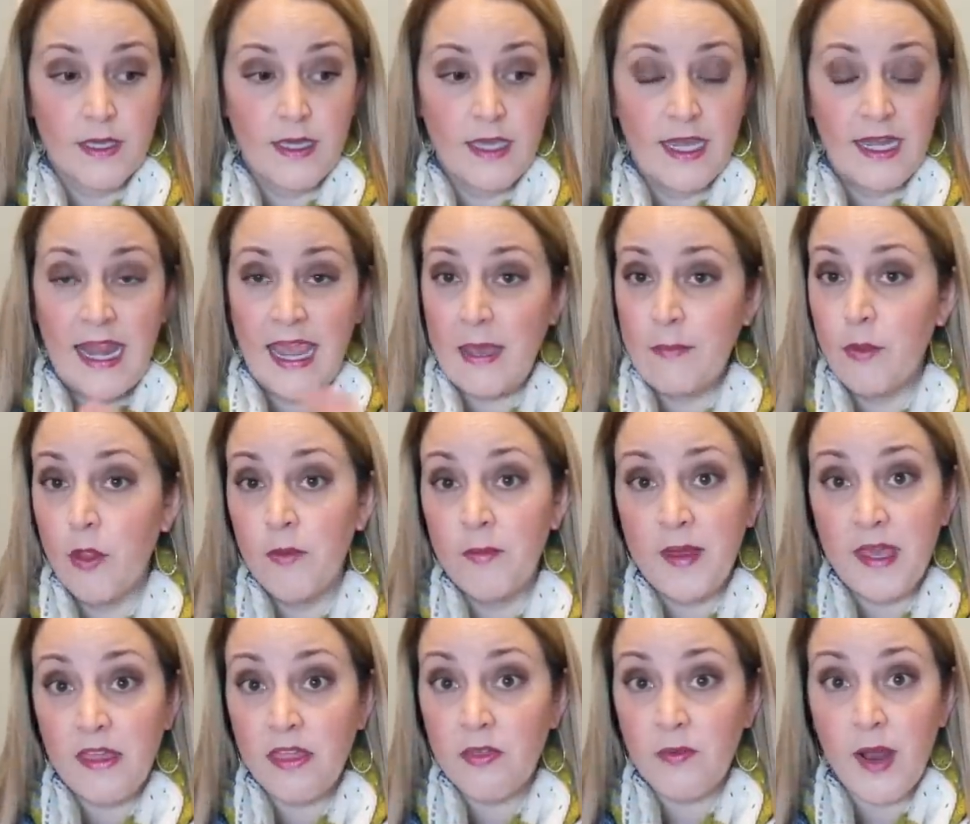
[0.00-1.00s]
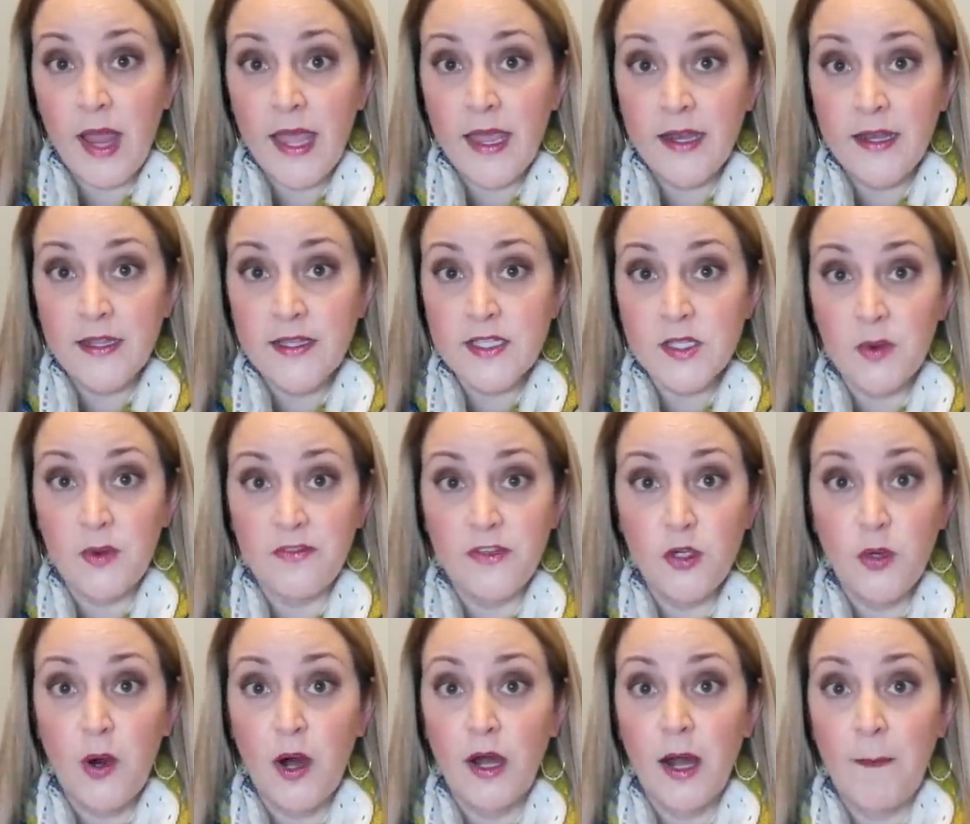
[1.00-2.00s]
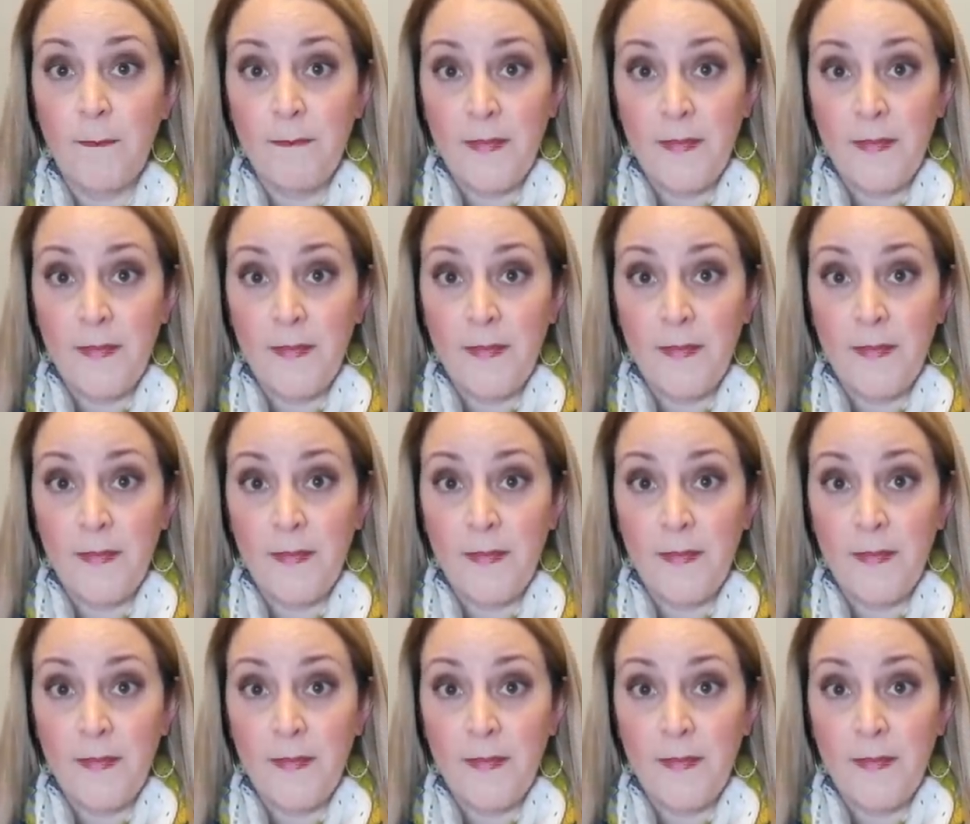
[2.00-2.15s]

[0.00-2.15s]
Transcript: enable me thread. So if you are a